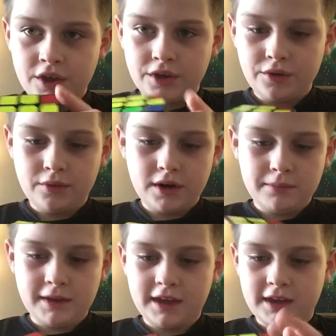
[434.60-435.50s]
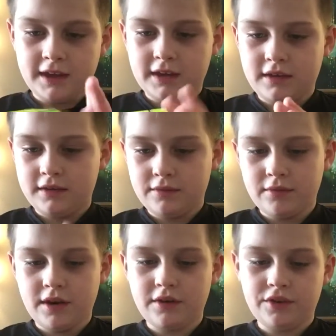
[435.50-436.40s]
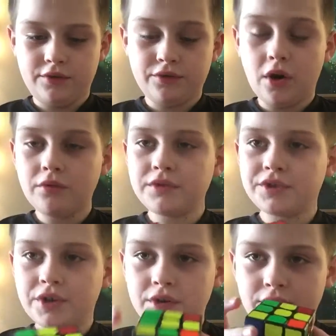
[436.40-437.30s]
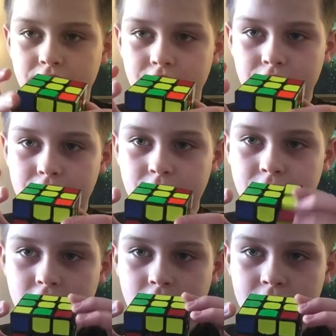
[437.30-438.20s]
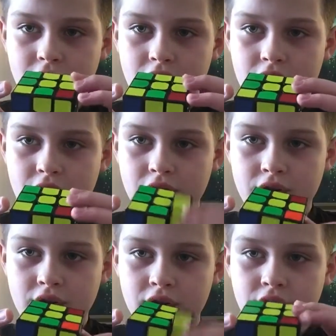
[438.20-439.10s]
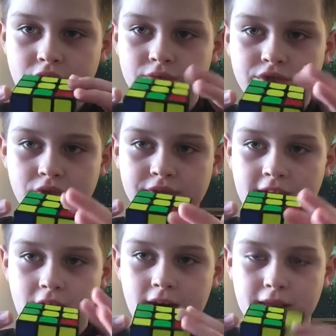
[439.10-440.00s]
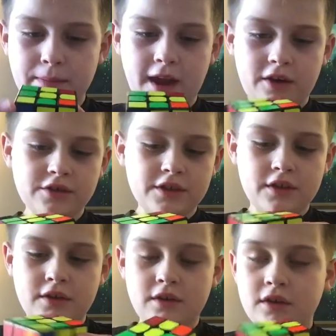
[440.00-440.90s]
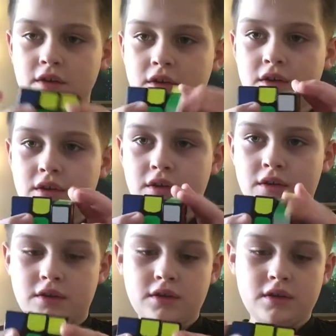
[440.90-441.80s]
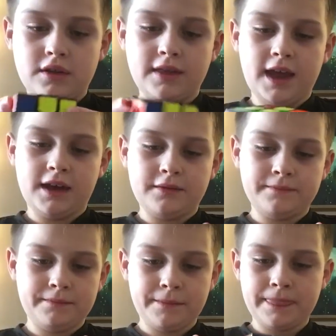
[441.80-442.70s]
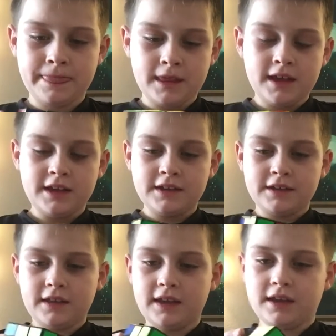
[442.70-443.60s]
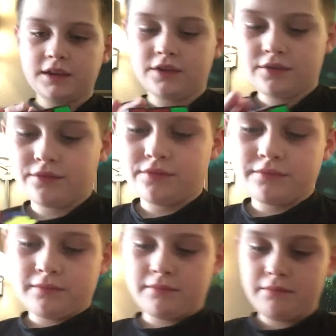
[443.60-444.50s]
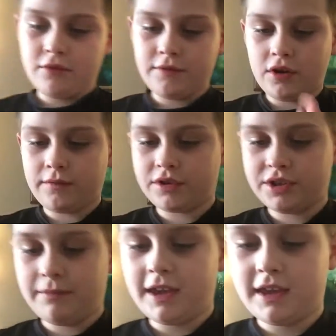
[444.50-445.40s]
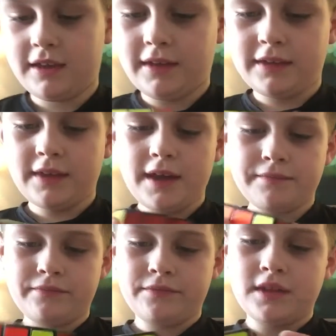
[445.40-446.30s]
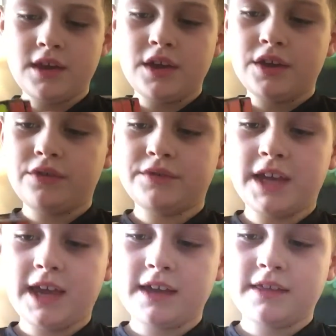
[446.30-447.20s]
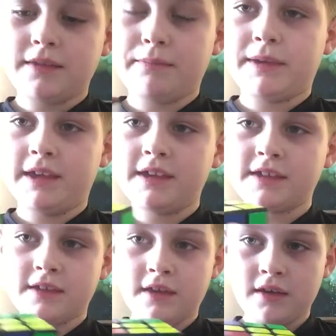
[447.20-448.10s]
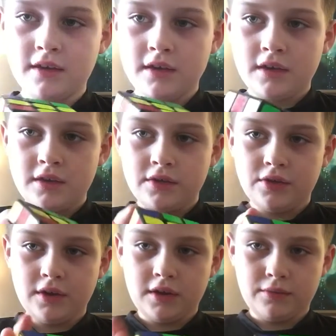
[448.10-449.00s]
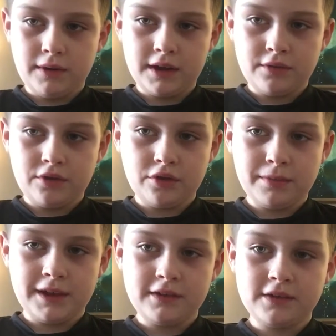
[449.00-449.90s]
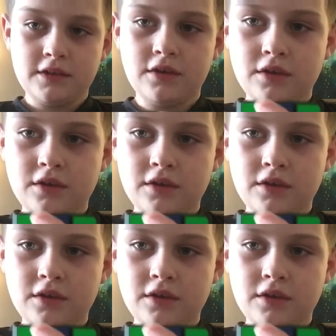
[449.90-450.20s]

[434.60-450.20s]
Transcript: you want to make it where you don't, when you move it over, you don't take out any pairs, and then you move it over to make it like that. You take the piece, the white corner piece,